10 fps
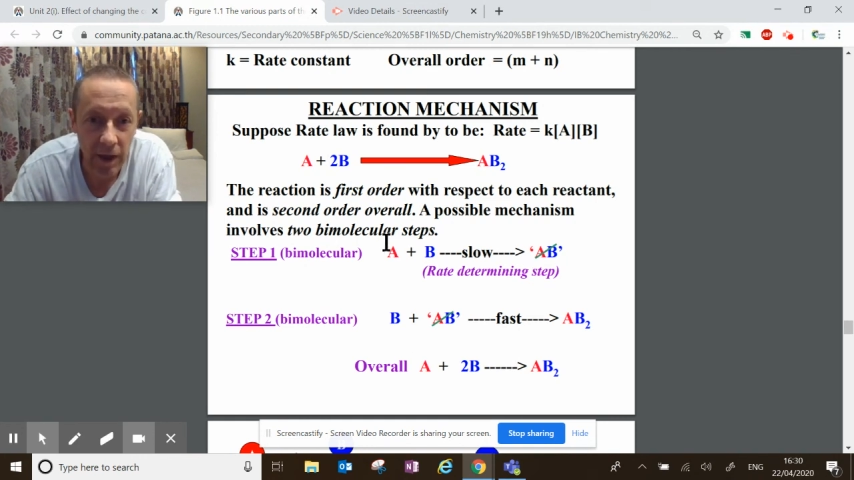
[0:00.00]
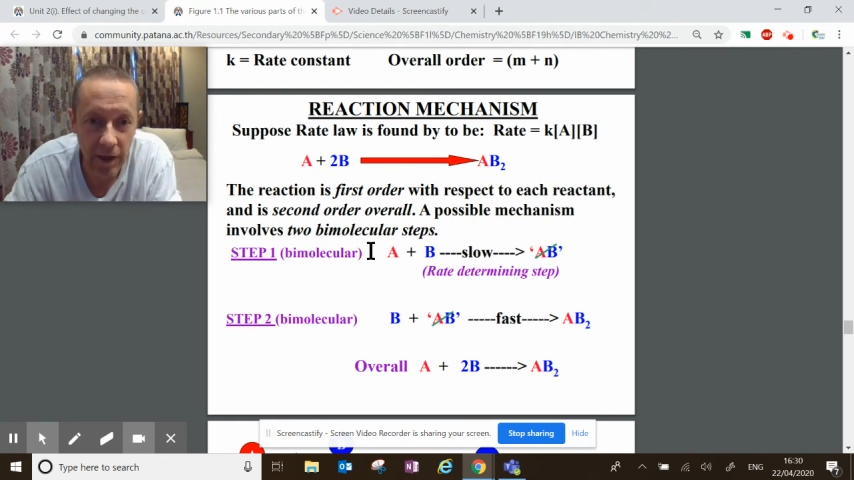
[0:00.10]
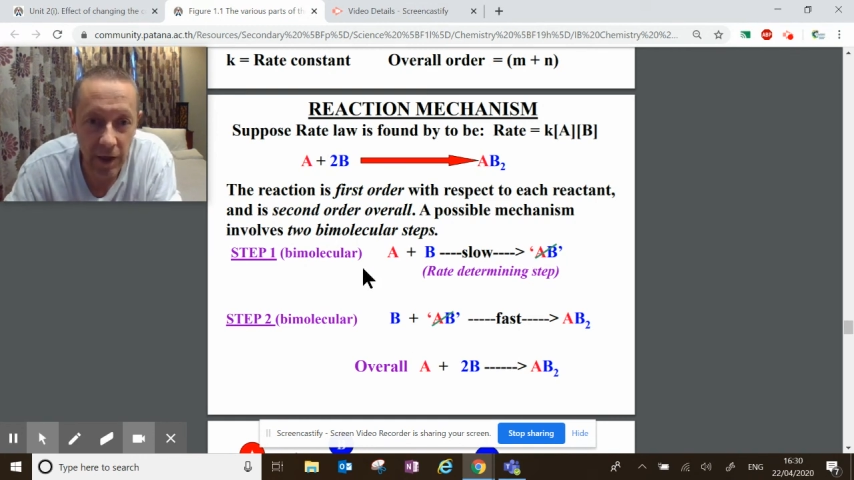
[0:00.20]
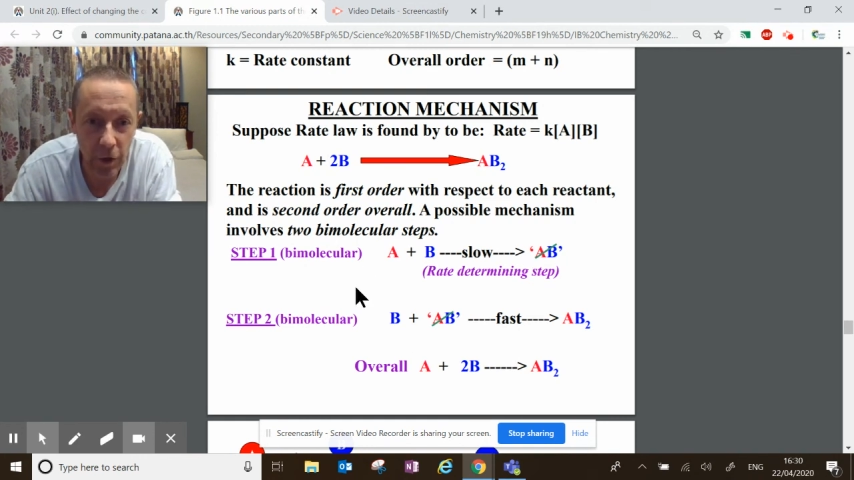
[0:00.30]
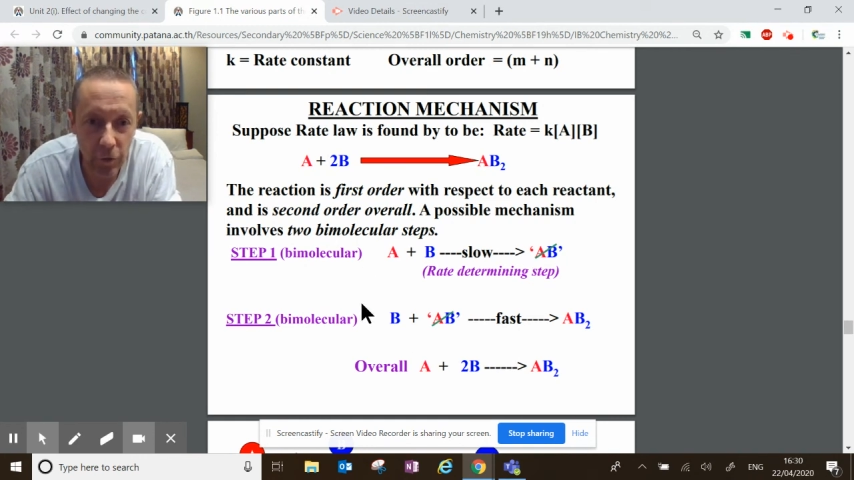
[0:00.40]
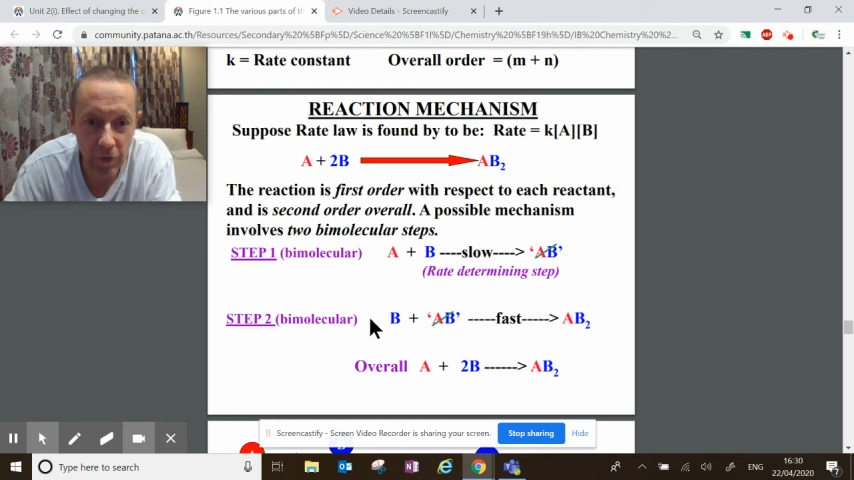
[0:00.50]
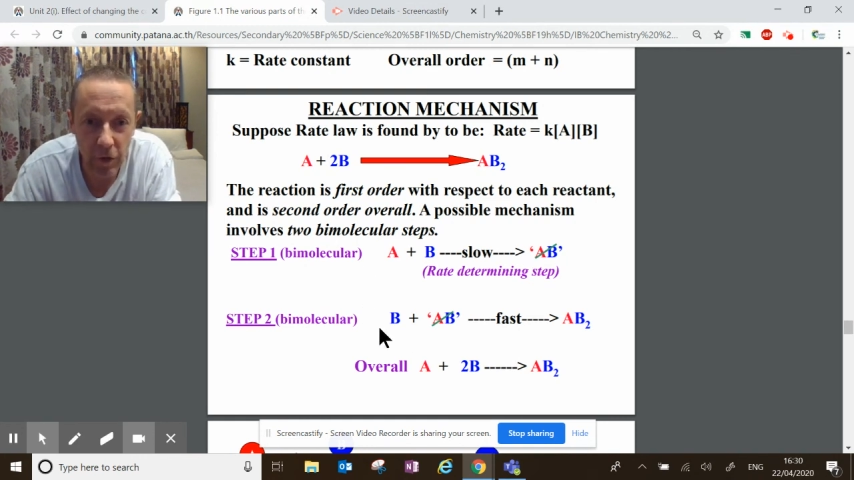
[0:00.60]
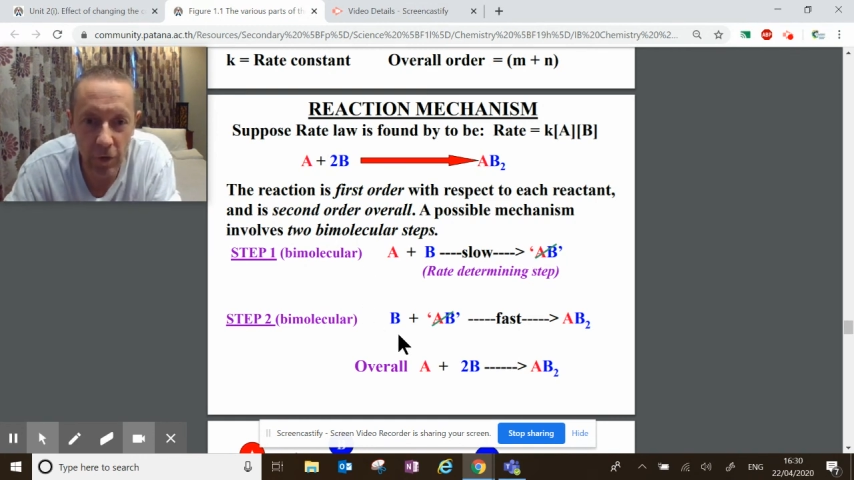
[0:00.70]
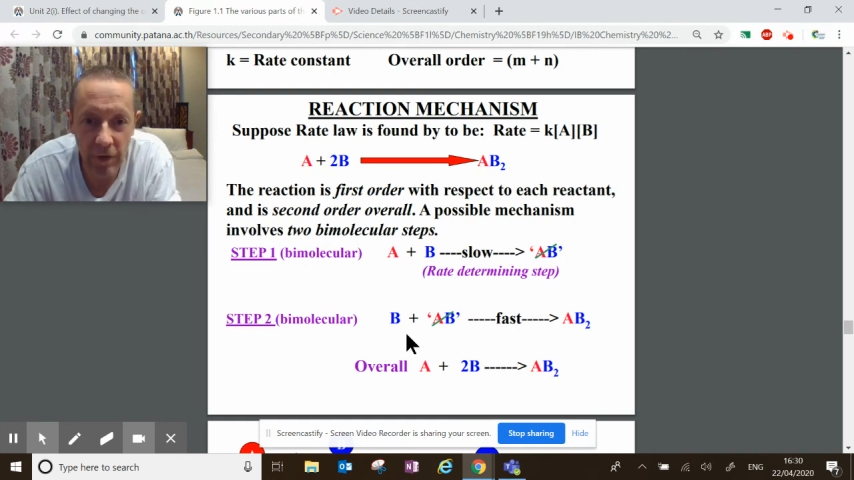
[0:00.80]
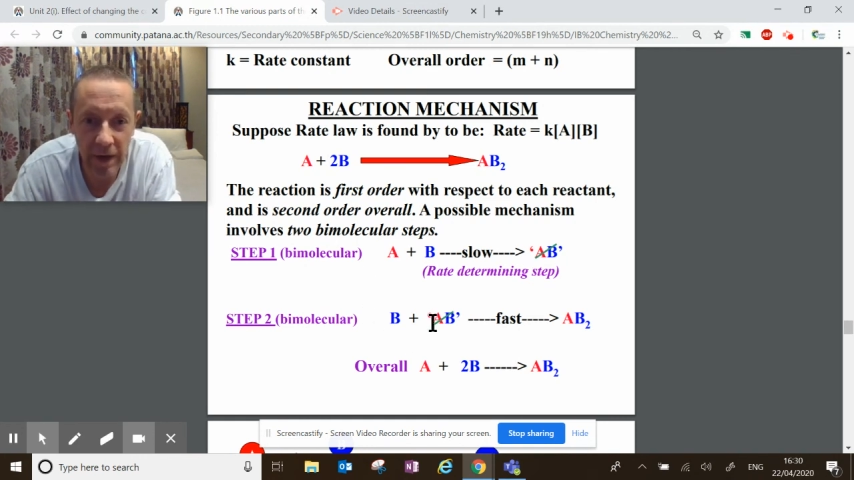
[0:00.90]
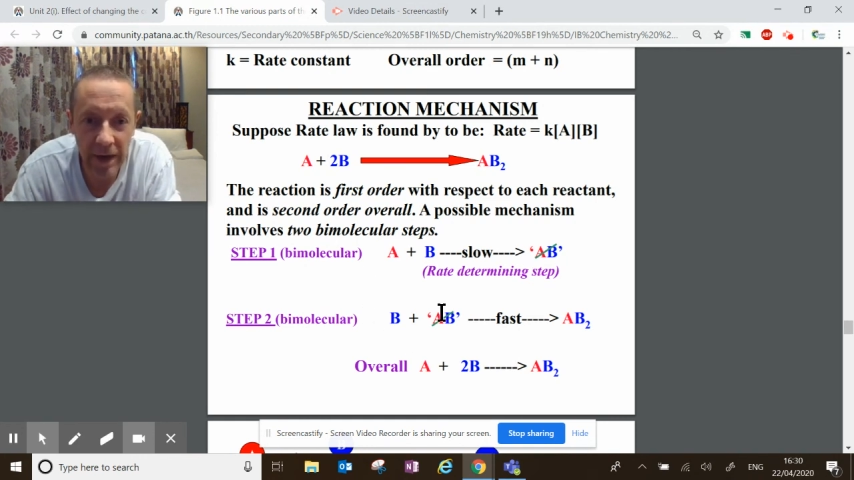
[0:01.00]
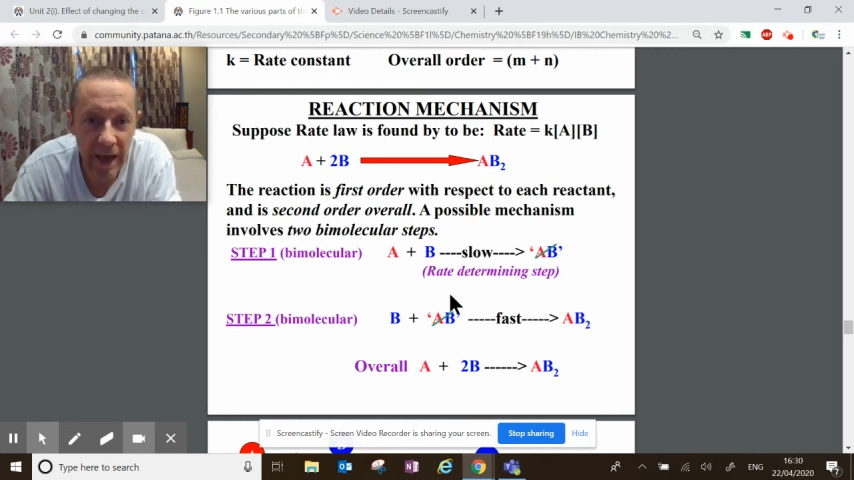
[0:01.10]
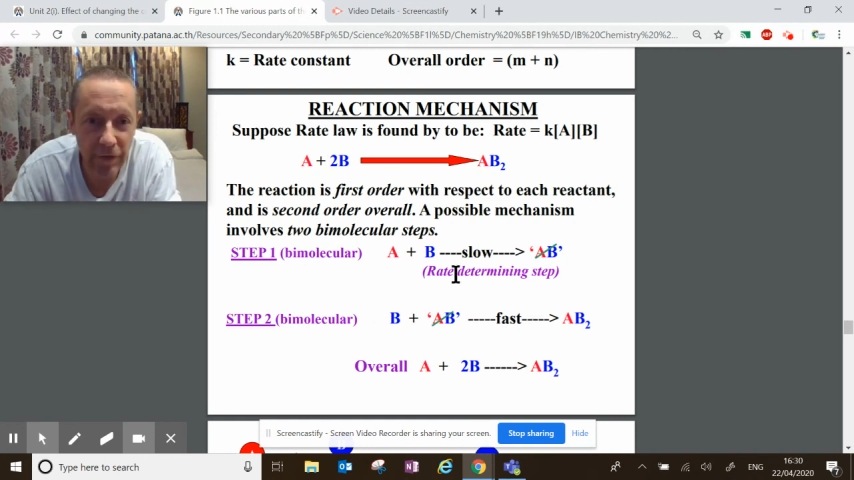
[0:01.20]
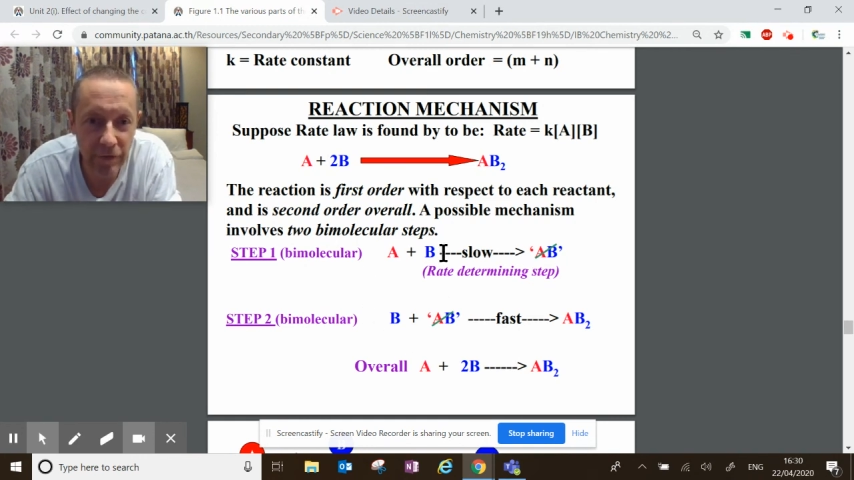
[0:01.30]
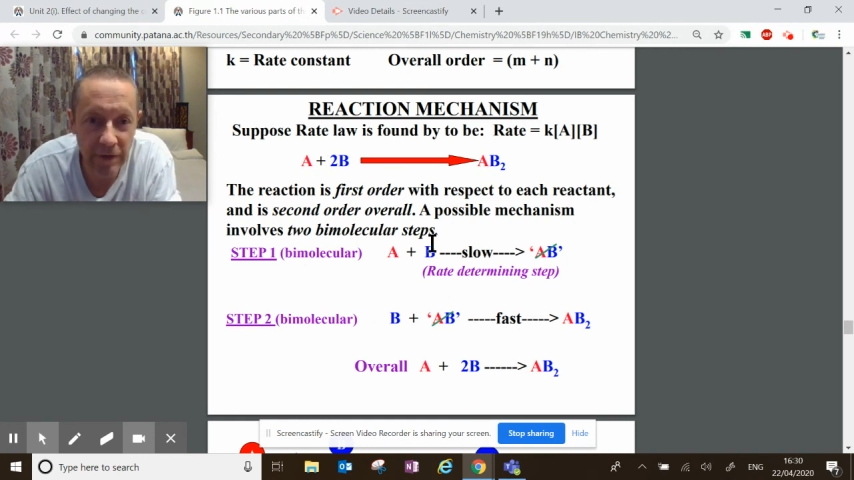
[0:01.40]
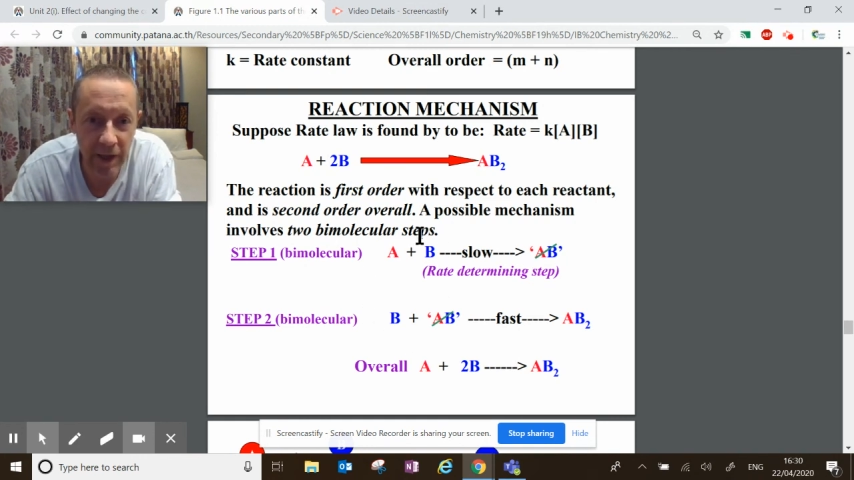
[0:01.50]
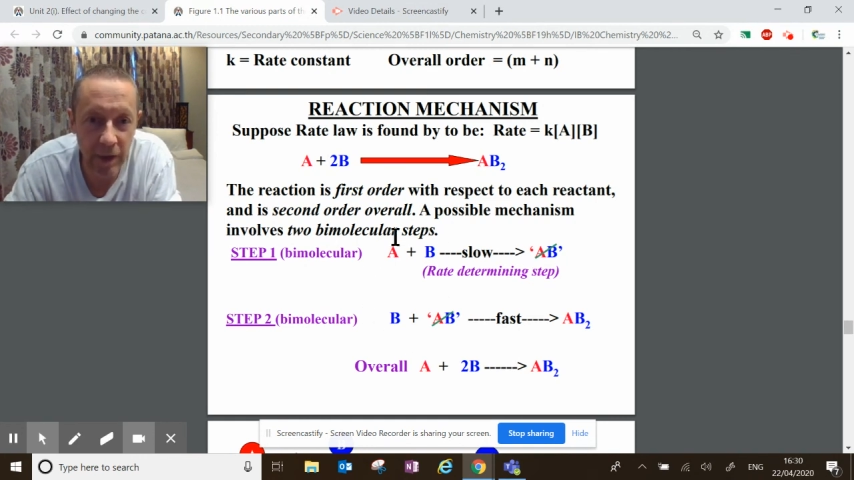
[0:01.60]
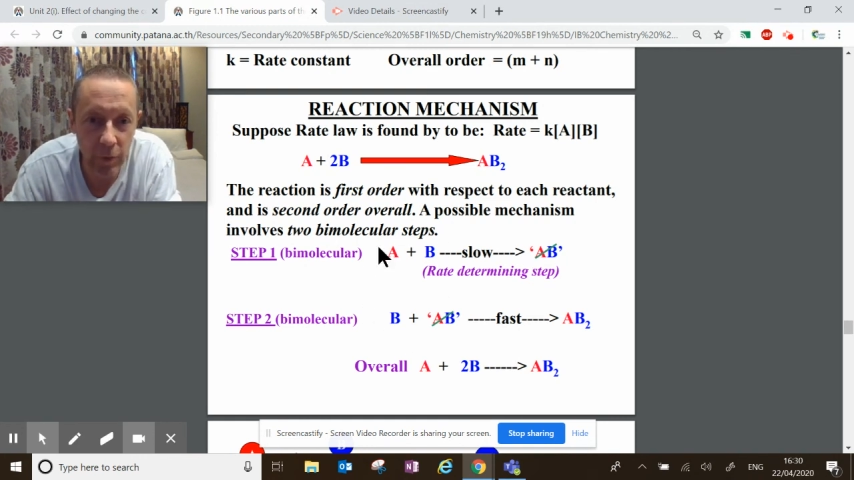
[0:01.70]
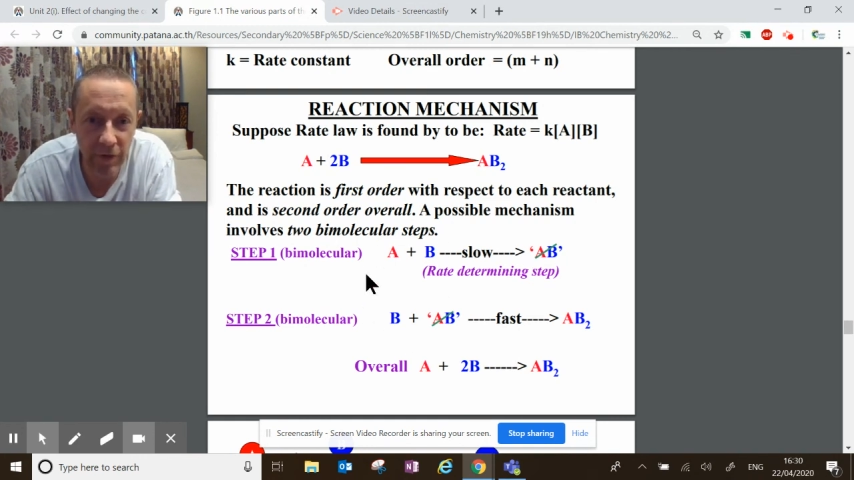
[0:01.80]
And over on the left then,